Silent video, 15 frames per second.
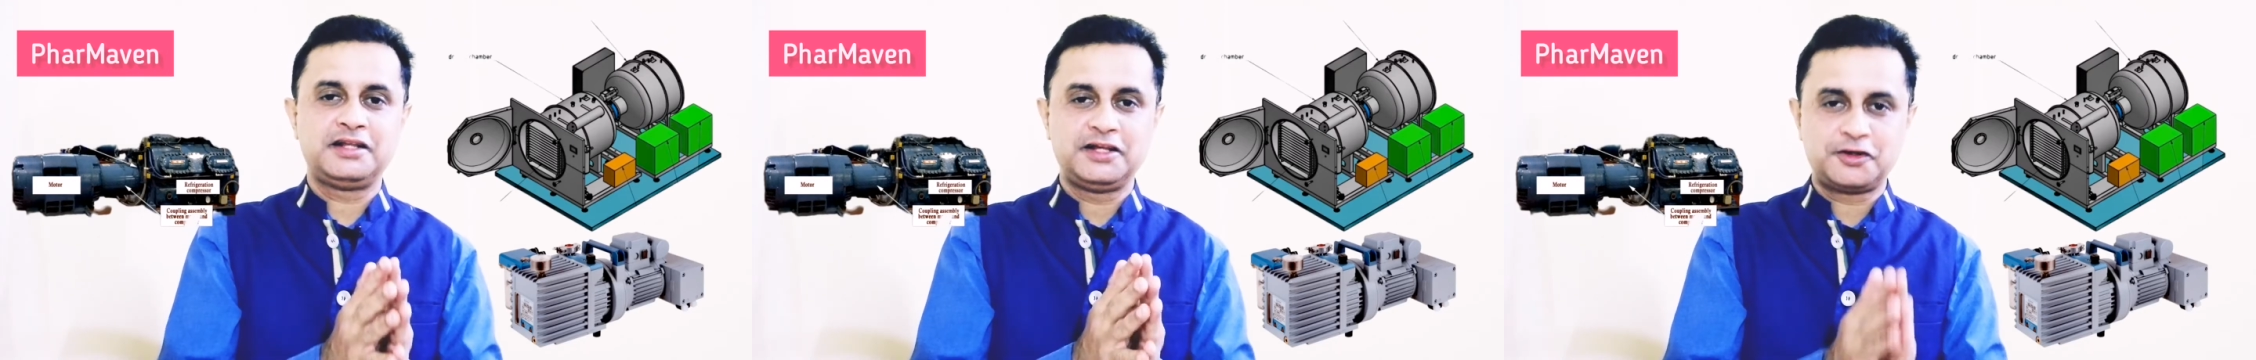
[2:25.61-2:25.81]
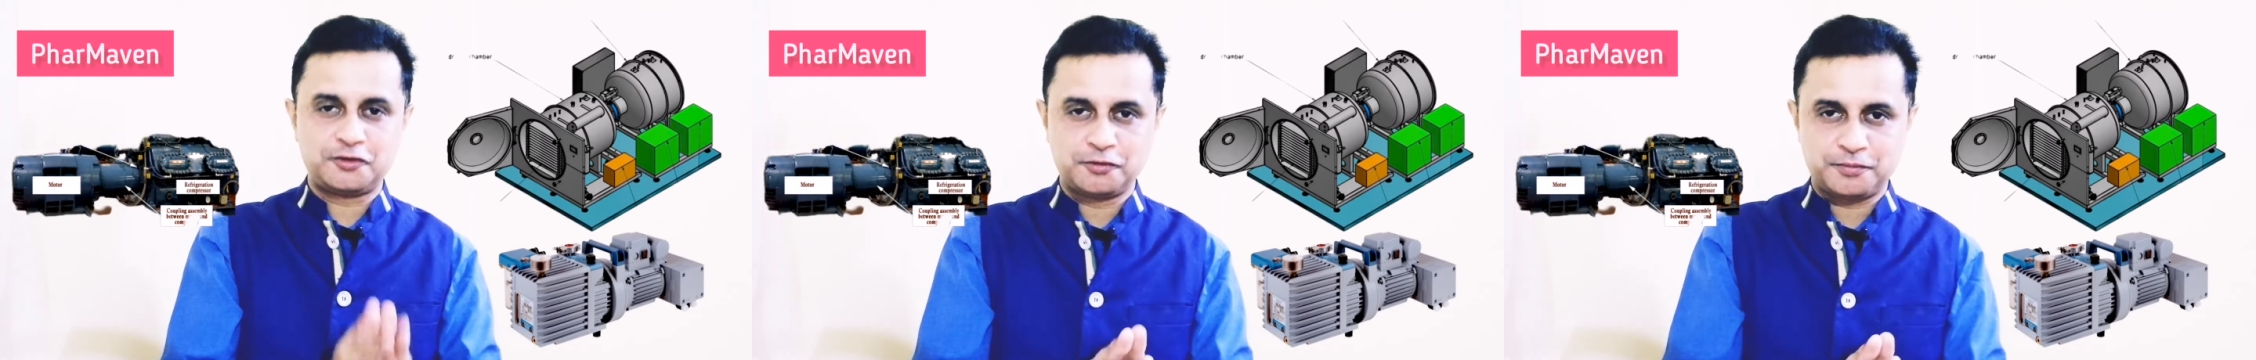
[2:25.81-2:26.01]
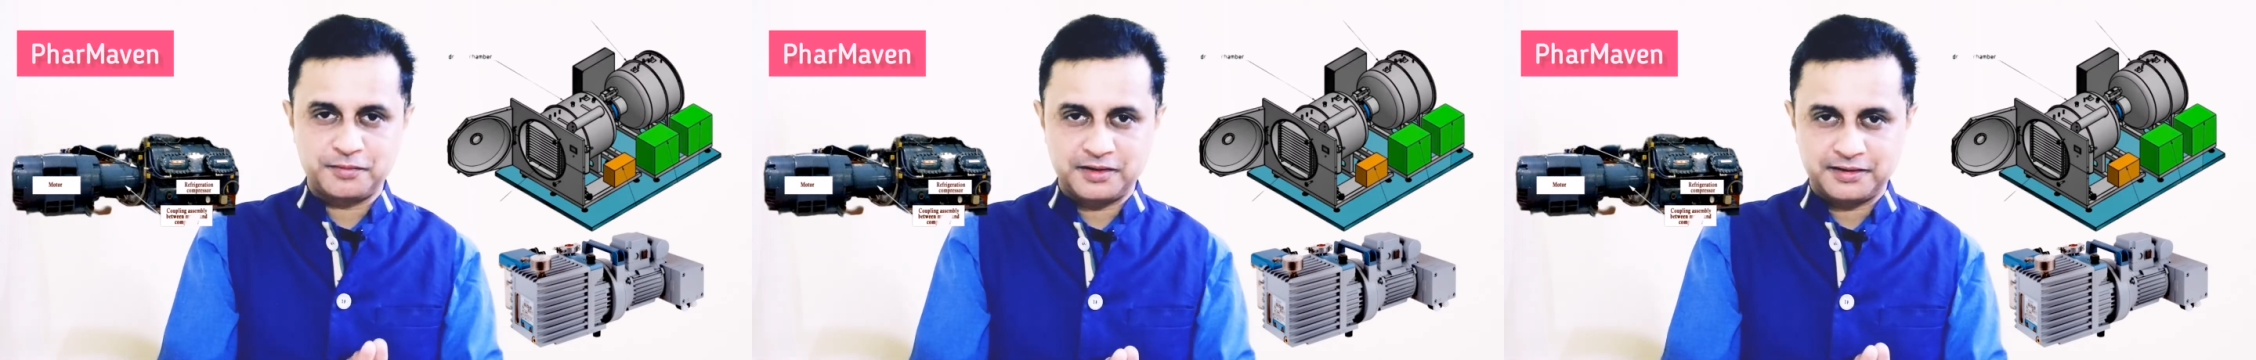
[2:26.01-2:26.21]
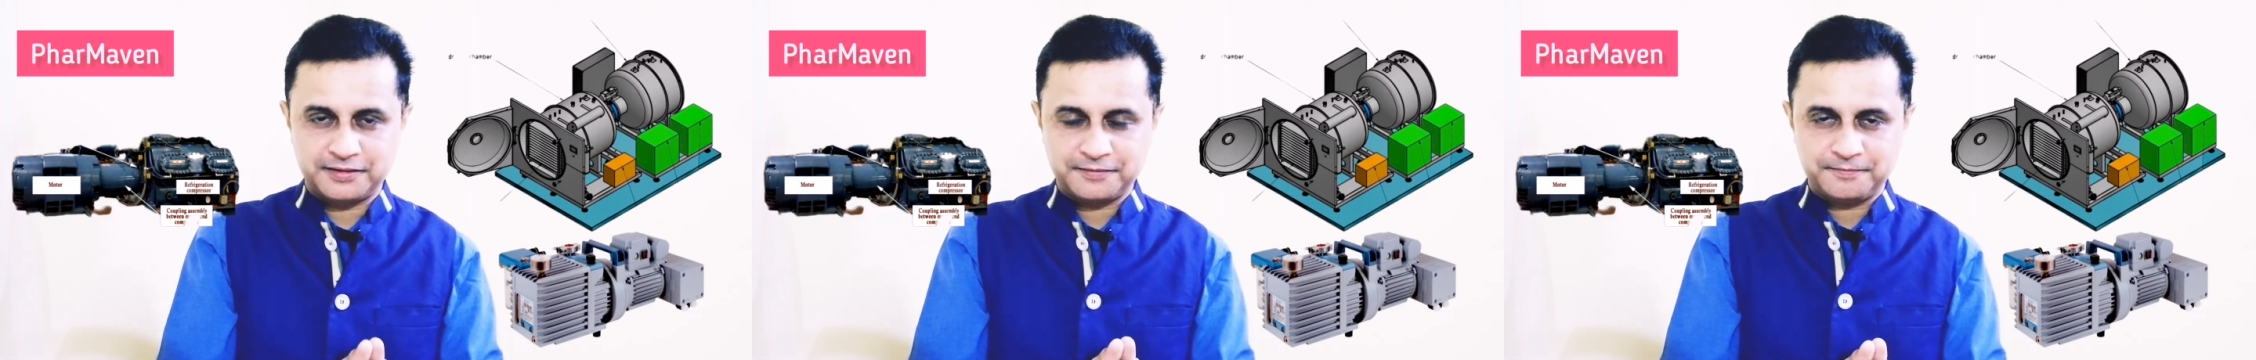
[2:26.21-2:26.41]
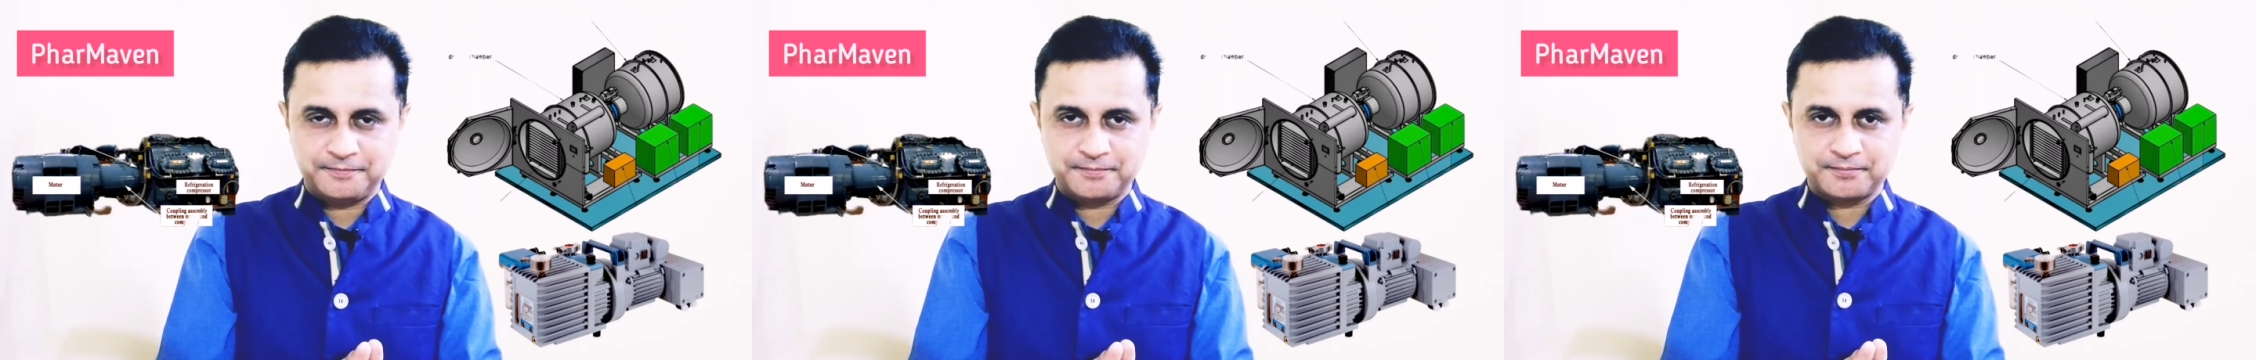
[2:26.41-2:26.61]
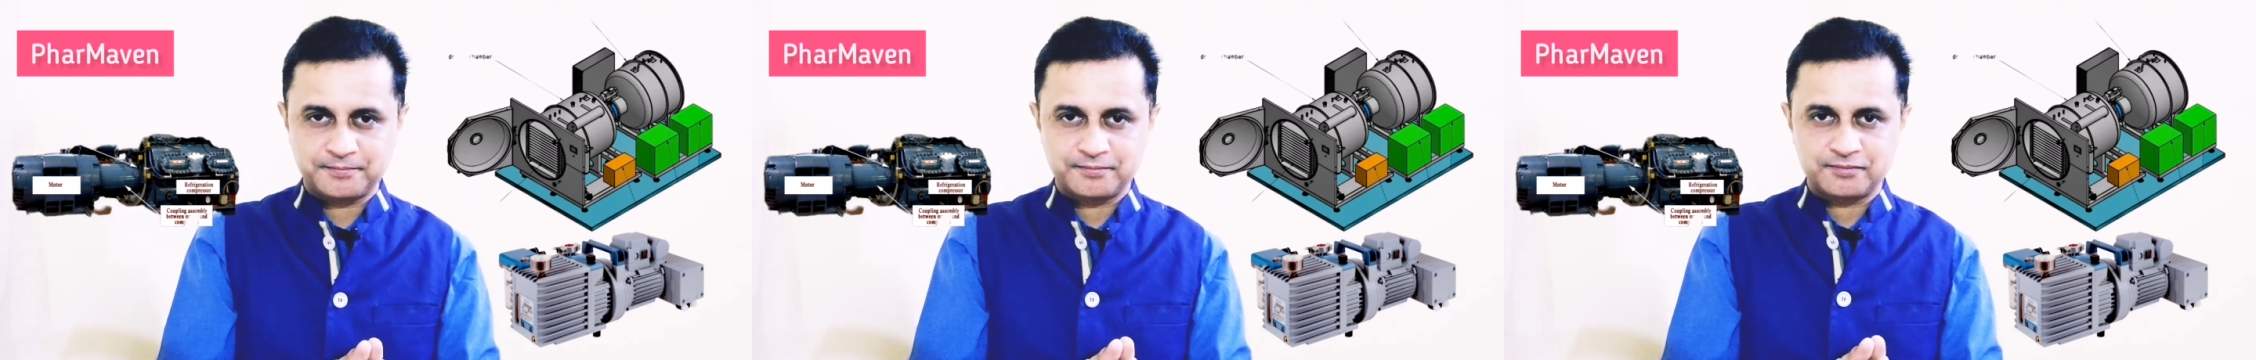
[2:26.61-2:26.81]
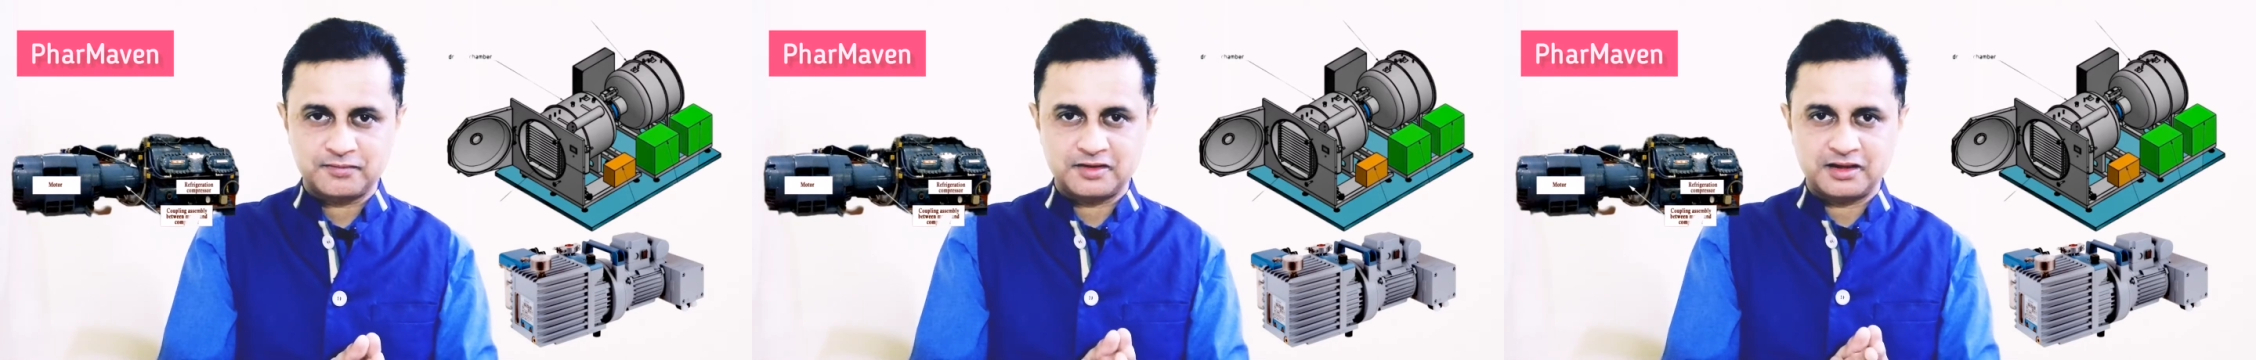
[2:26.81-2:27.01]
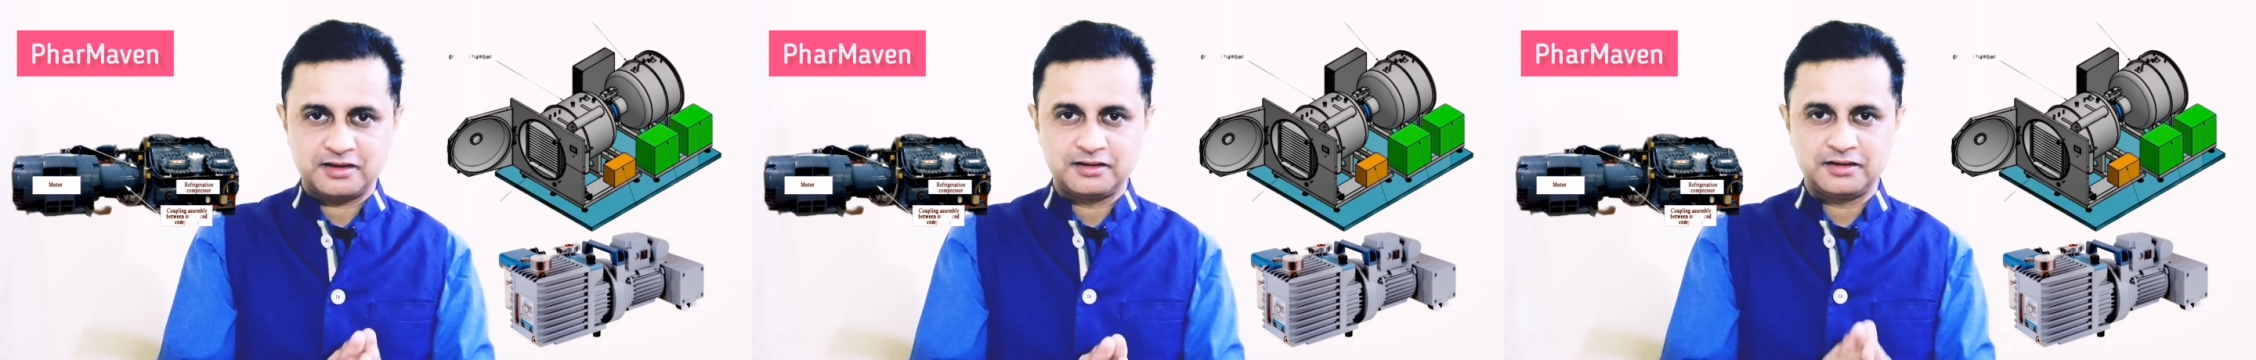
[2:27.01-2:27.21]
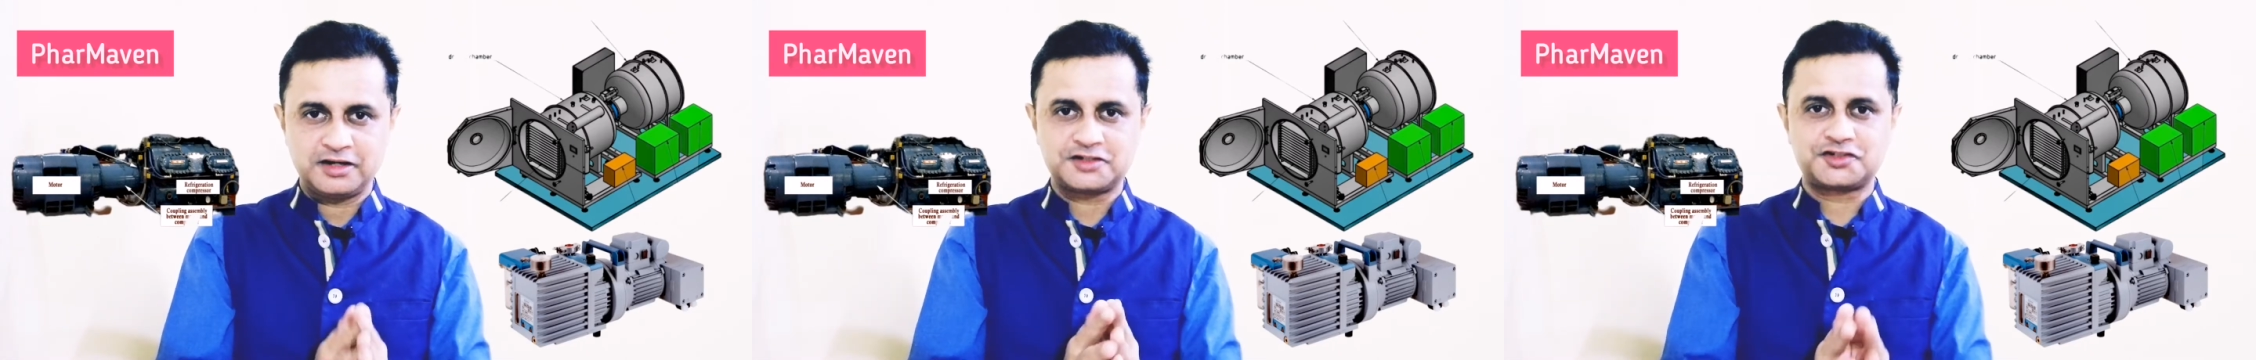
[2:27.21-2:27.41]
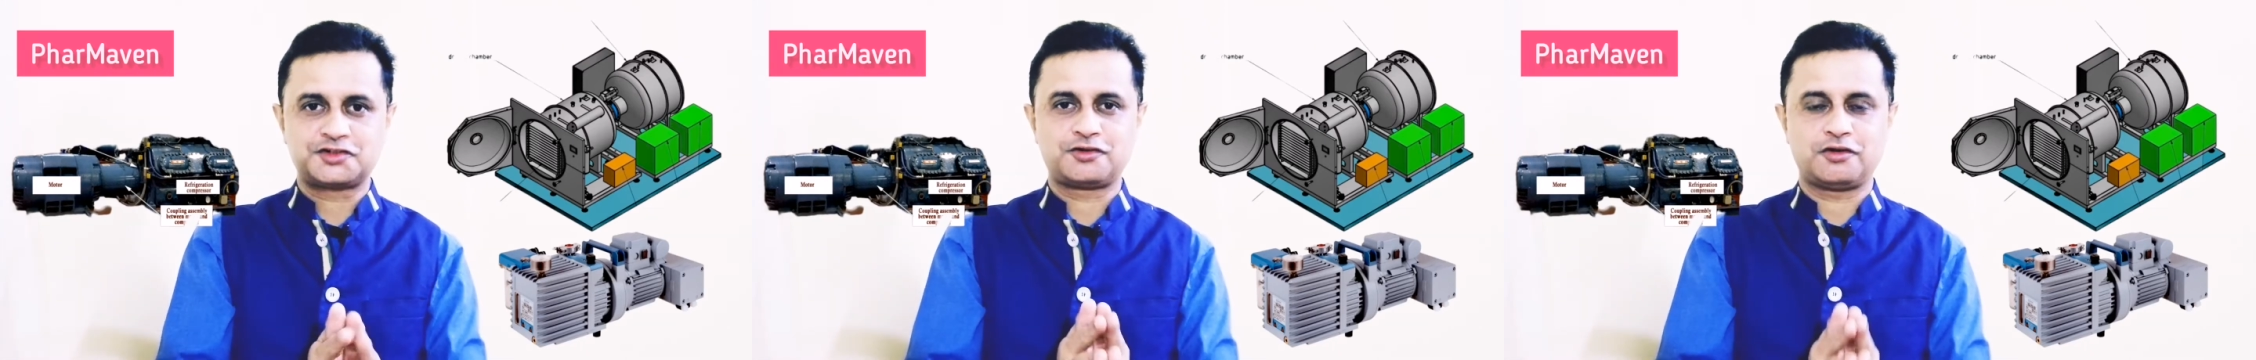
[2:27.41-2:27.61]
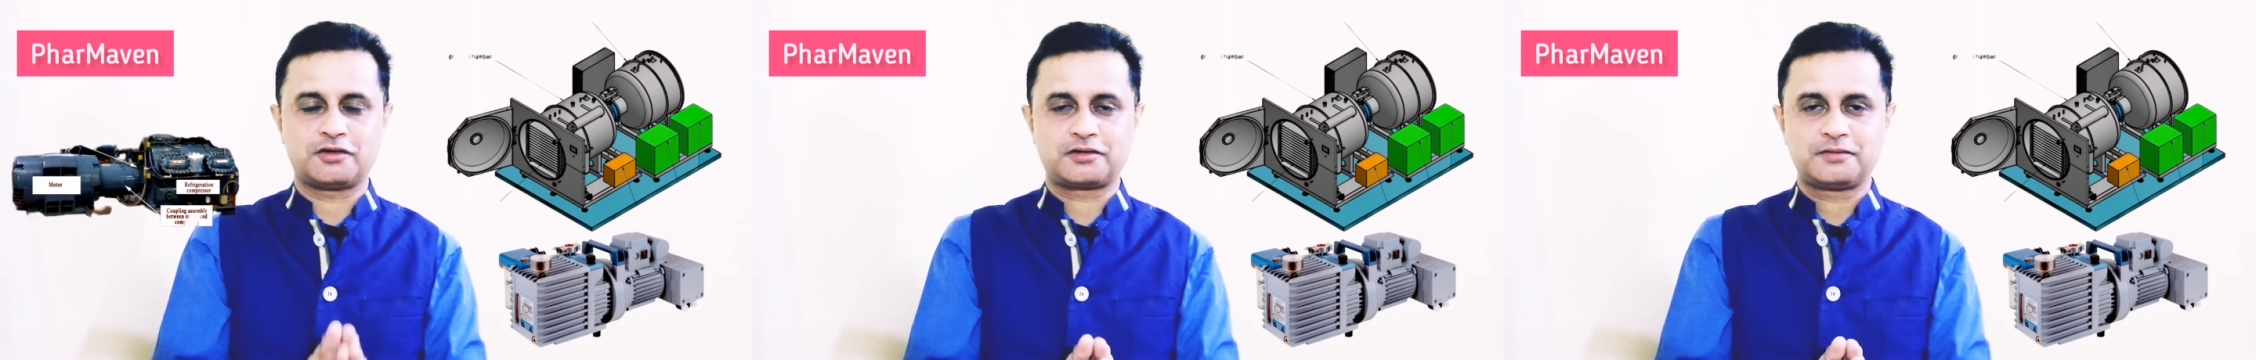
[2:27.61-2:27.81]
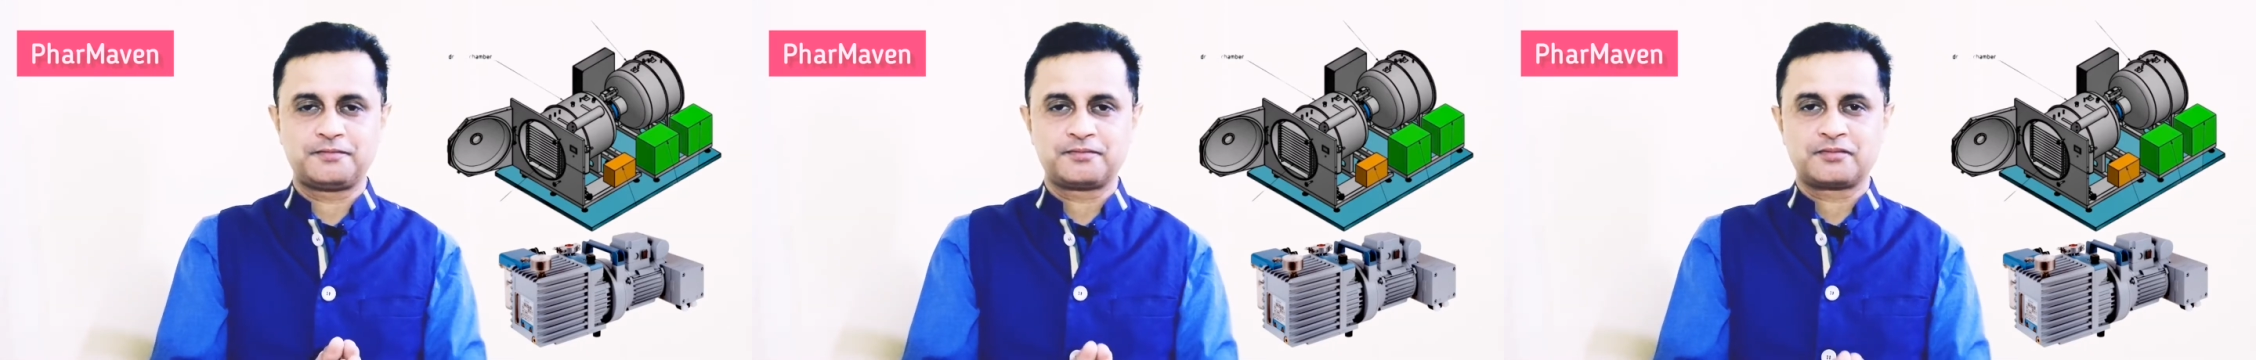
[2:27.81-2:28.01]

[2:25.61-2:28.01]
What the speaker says: equipment? Let's talk.